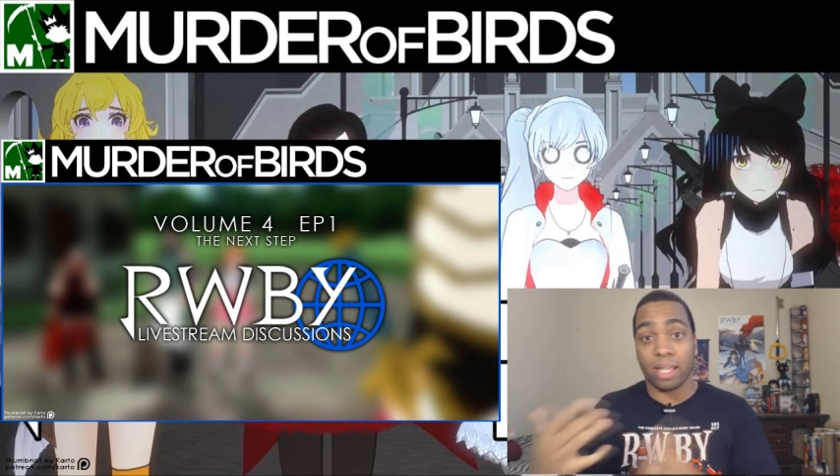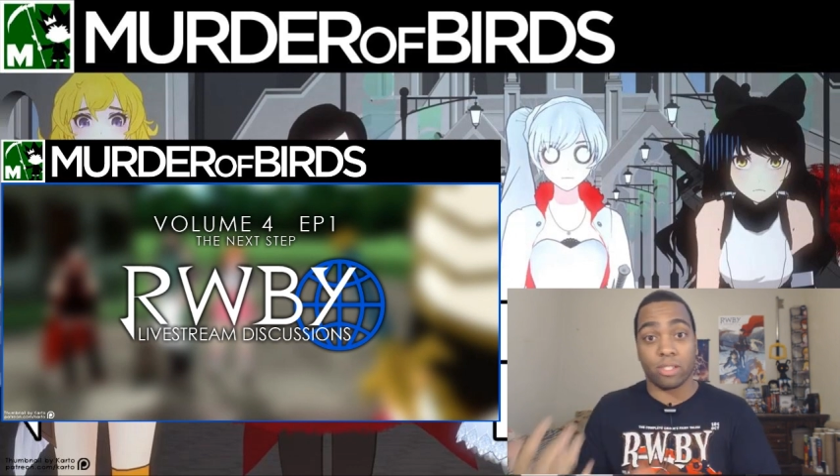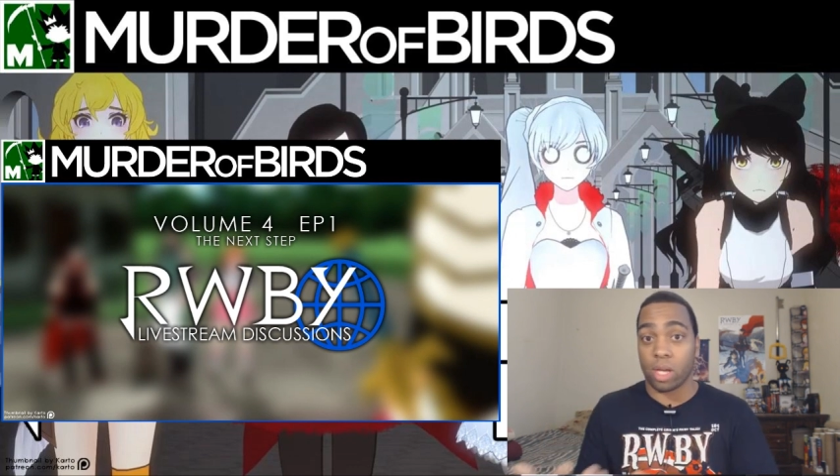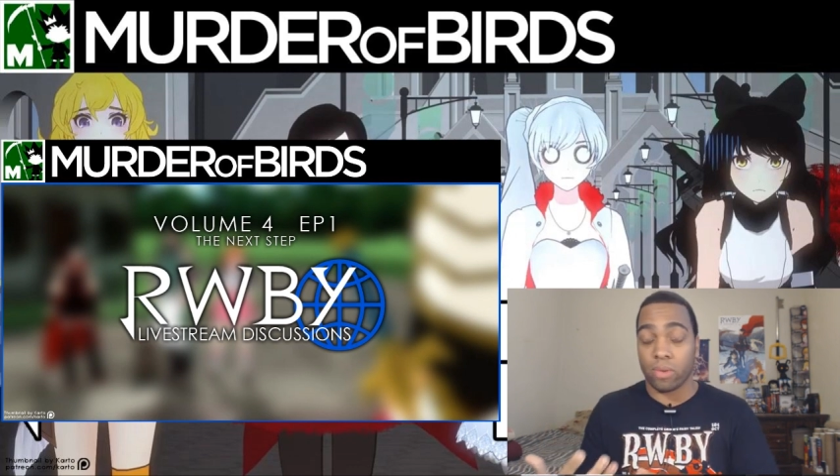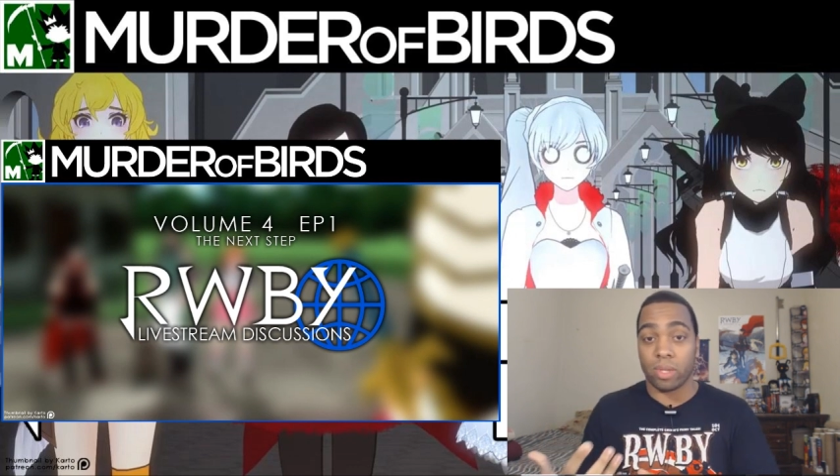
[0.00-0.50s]

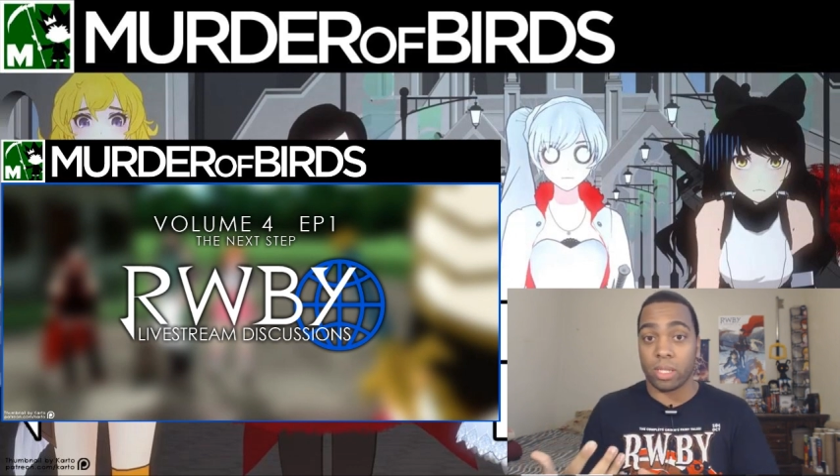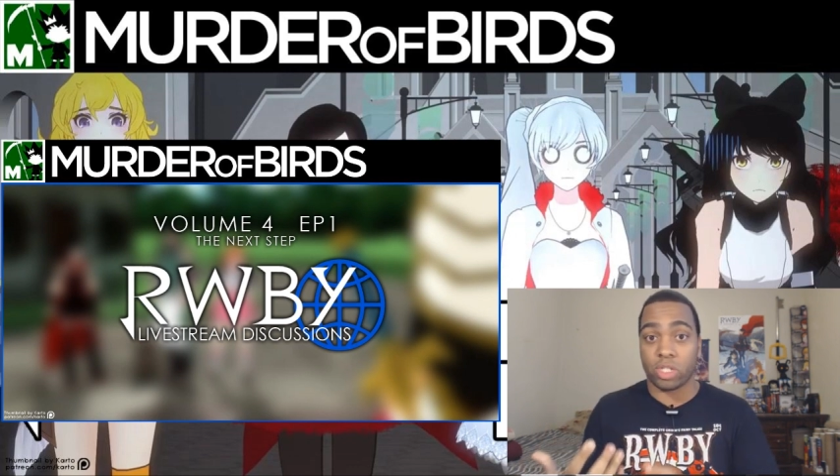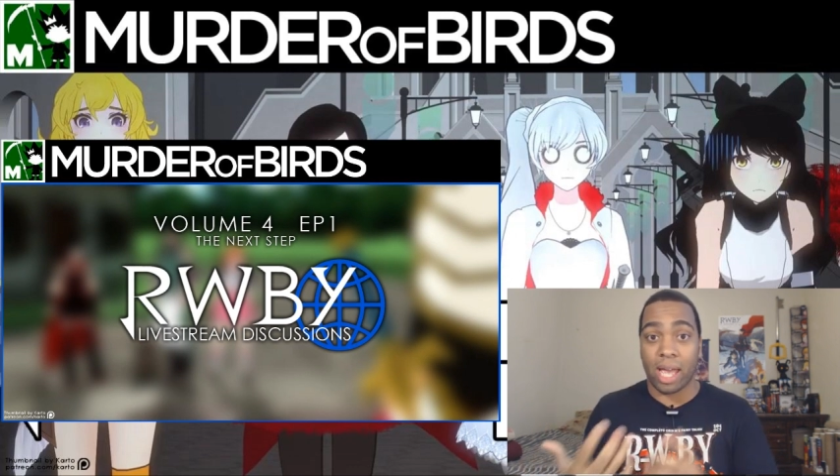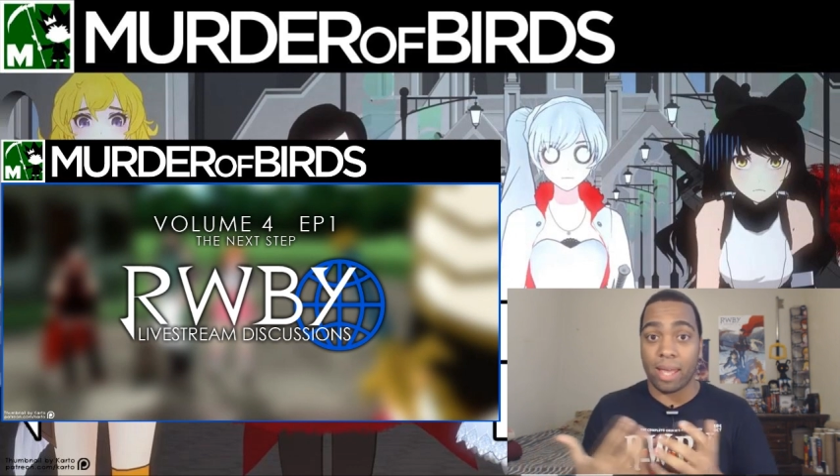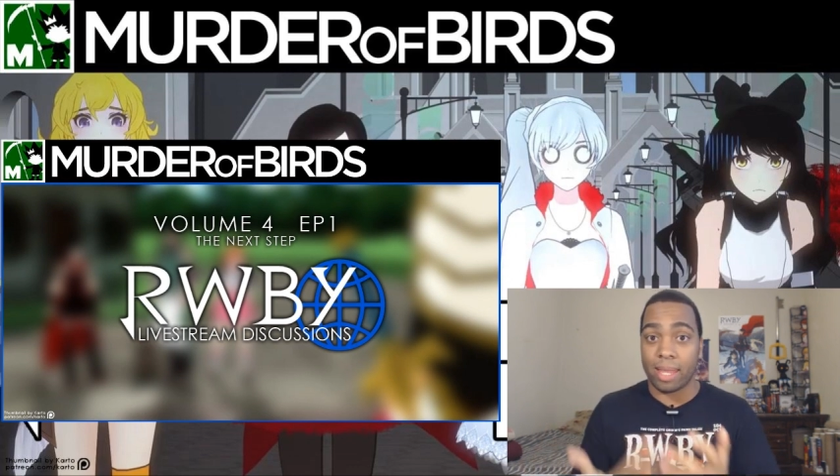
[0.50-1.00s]
each other in the
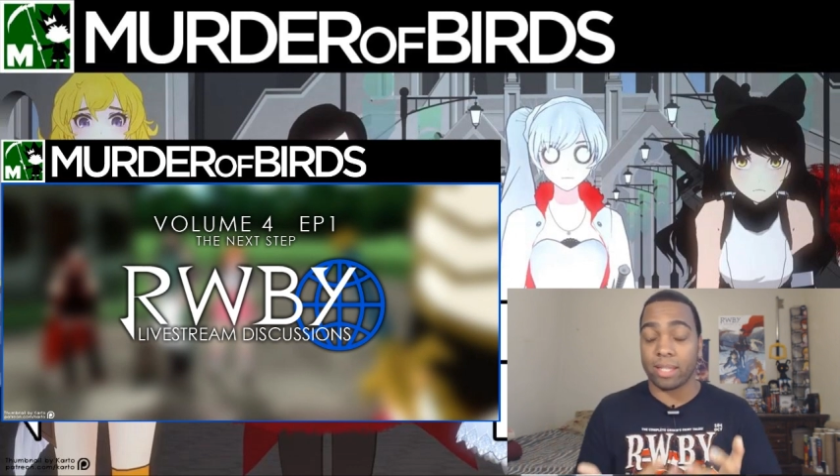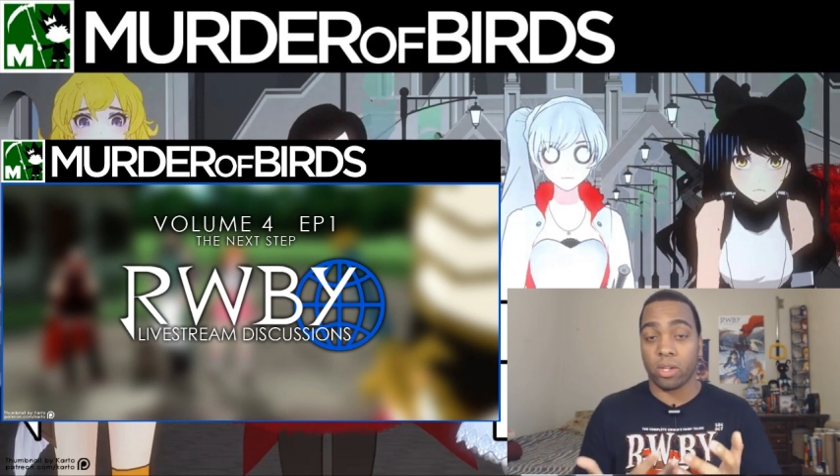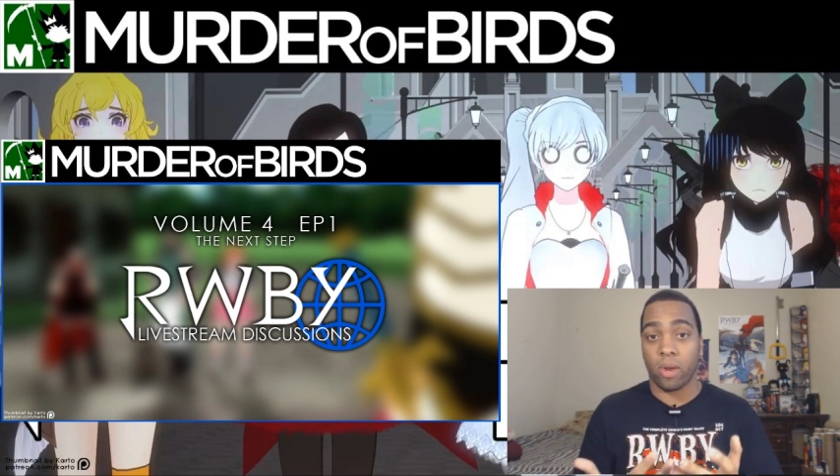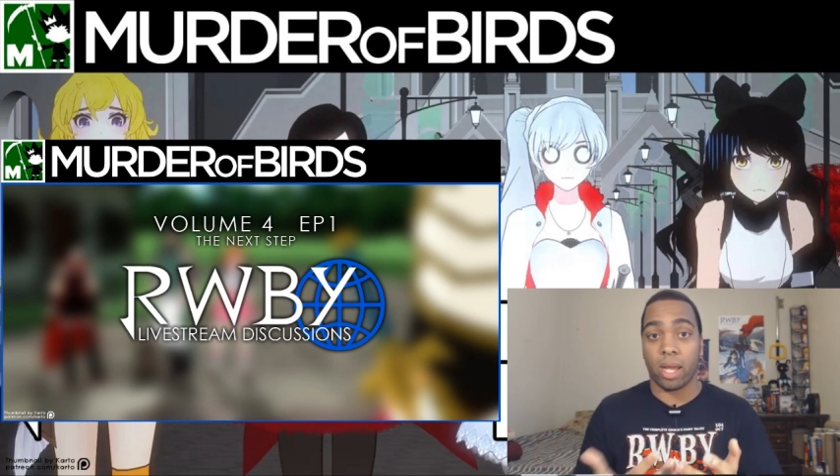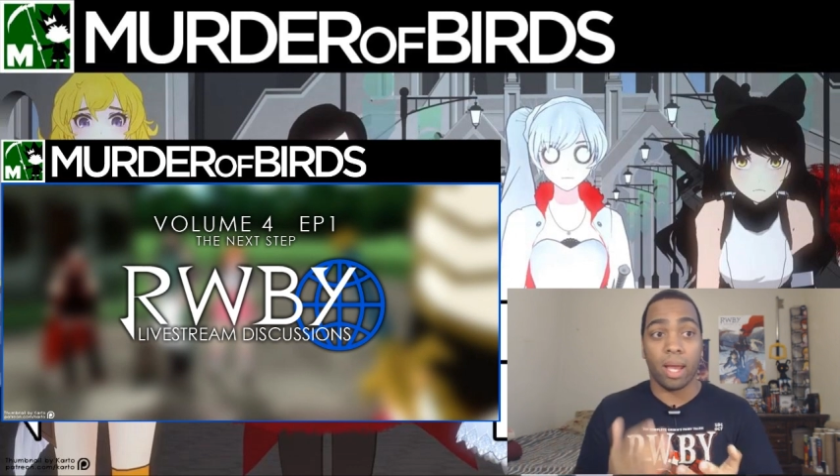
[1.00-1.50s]
chat, and that's
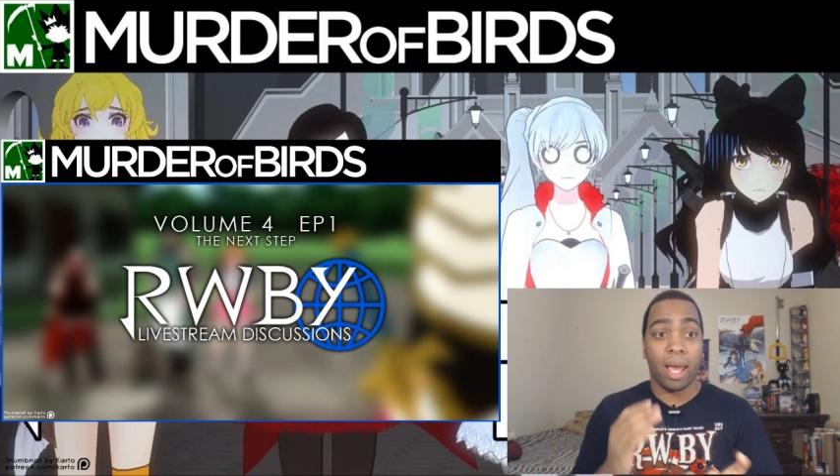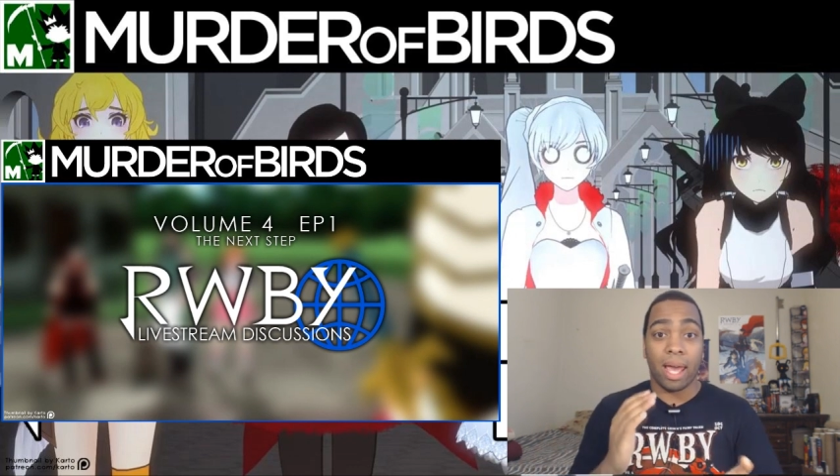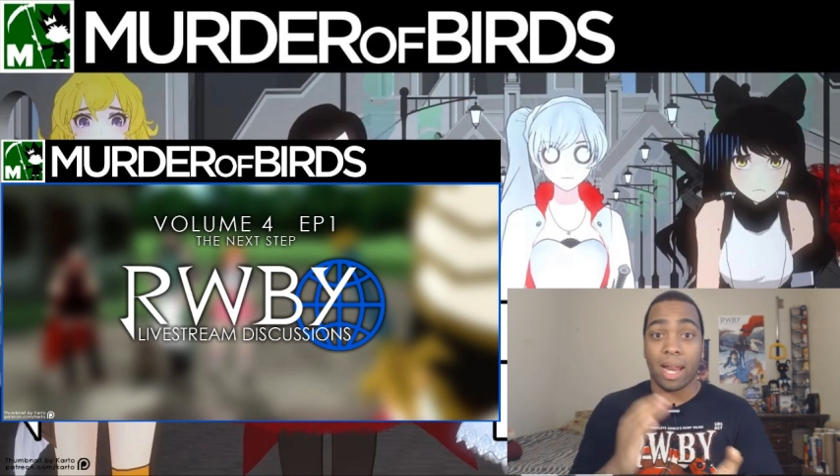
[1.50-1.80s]
great.